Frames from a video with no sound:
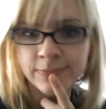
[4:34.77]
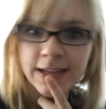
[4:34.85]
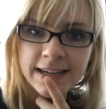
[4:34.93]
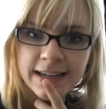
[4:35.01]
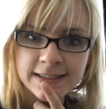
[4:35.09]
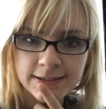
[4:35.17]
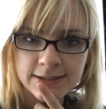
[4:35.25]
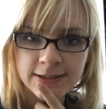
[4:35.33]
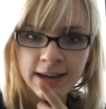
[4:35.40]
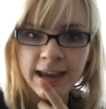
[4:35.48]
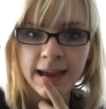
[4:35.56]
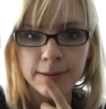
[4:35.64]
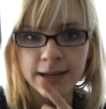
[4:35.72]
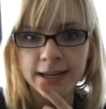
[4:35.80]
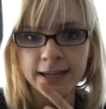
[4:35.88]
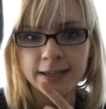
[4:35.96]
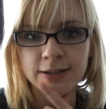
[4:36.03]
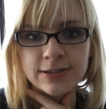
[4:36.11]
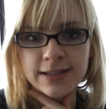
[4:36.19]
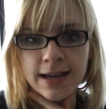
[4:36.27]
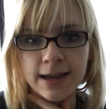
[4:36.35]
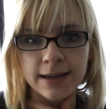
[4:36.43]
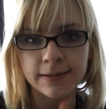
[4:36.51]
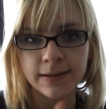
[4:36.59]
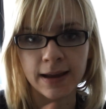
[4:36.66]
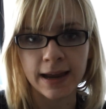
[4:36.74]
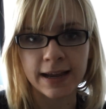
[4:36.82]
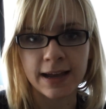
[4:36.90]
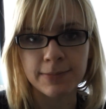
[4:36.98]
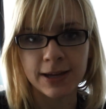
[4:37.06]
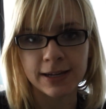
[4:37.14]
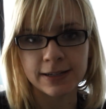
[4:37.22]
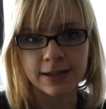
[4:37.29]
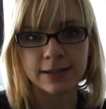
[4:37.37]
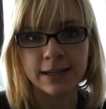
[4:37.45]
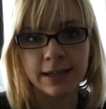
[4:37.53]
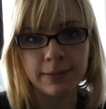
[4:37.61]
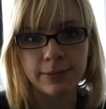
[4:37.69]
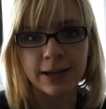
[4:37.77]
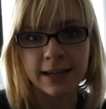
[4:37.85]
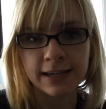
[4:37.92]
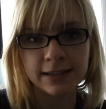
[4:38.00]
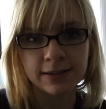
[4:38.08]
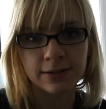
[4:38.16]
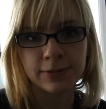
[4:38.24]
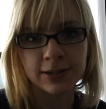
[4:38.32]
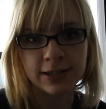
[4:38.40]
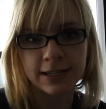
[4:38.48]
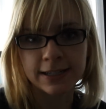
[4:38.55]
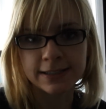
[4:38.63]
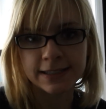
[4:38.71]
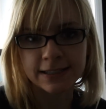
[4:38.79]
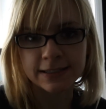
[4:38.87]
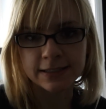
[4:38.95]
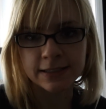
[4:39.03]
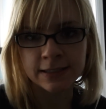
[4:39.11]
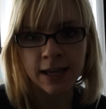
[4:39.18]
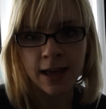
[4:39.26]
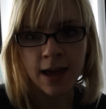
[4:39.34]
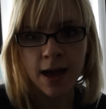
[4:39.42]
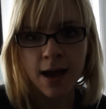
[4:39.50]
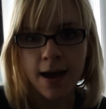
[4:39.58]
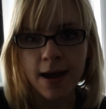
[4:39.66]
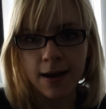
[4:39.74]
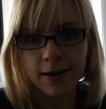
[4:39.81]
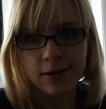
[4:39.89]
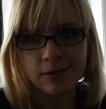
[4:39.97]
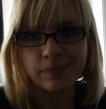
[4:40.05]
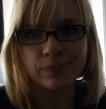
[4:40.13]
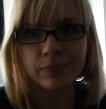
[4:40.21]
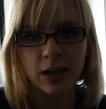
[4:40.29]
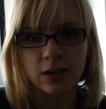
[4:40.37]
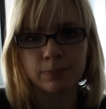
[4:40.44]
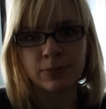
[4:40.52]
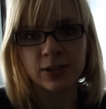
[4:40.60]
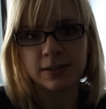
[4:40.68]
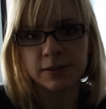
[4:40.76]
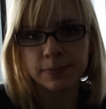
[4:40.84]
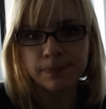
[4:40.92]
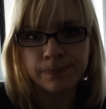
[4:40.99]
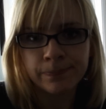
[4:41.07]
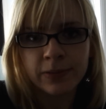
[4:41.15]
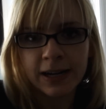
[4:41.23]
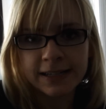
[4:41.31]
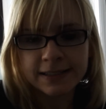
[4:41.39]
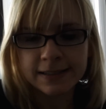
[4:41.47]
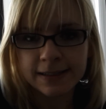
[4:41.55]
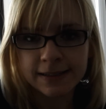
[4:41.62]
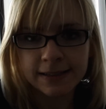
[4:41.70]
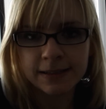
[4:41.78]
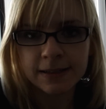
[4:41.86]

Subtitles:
nice little cabinet handles on. I got mine on eBay, and they're a pretty good deal. I'll put the prices at the end